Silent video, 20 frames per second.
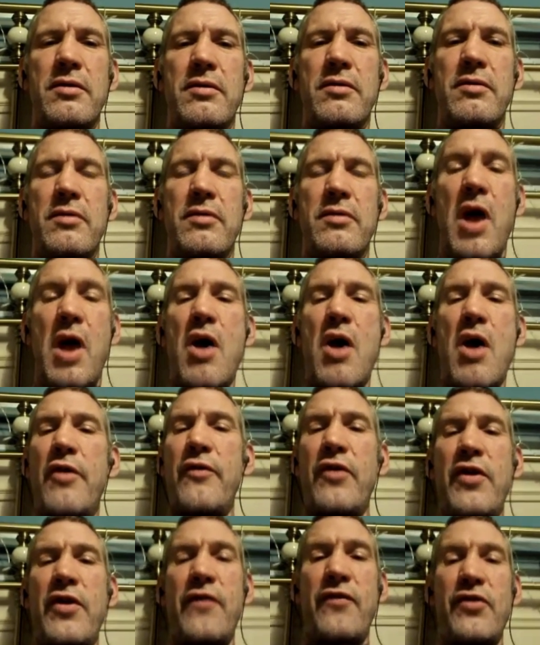Because
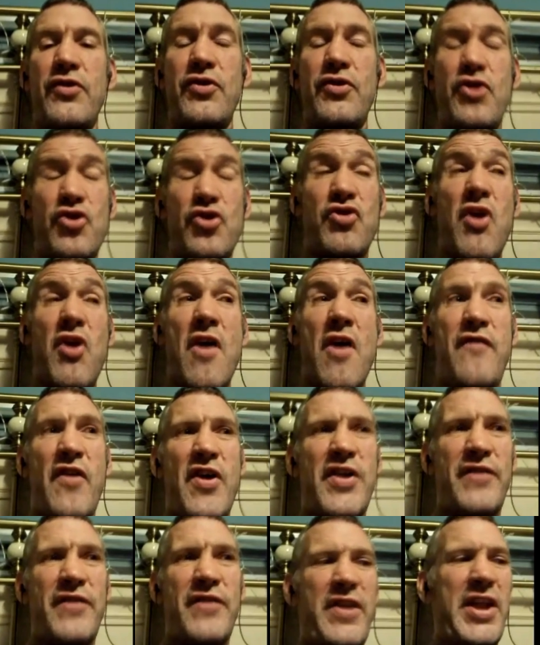you try and
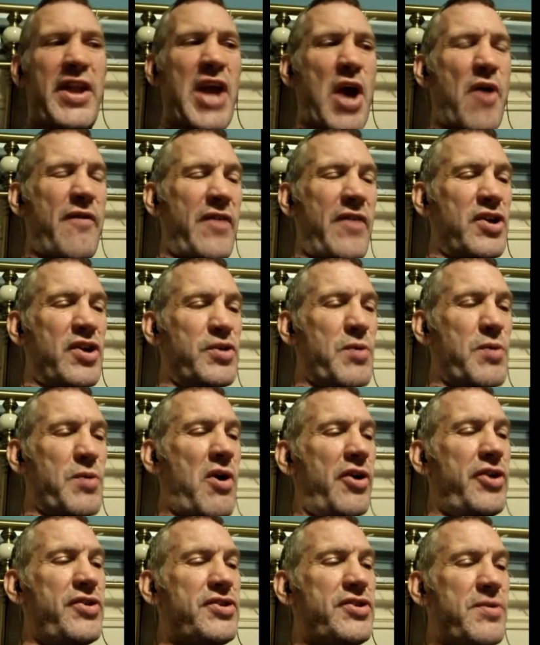find a video of it as
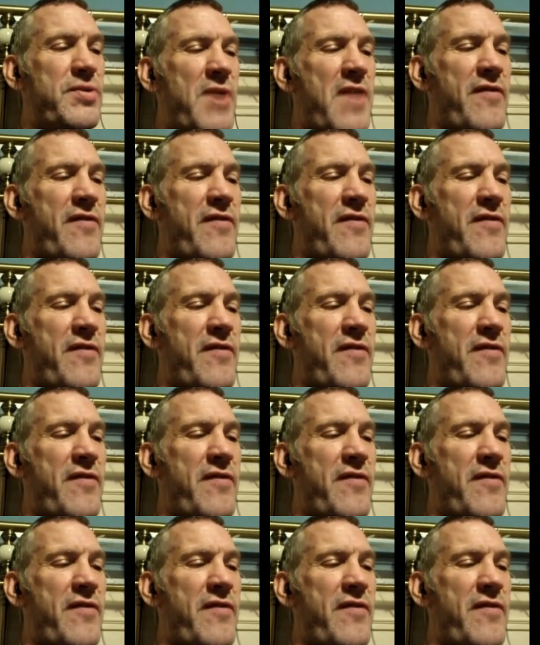well. I used to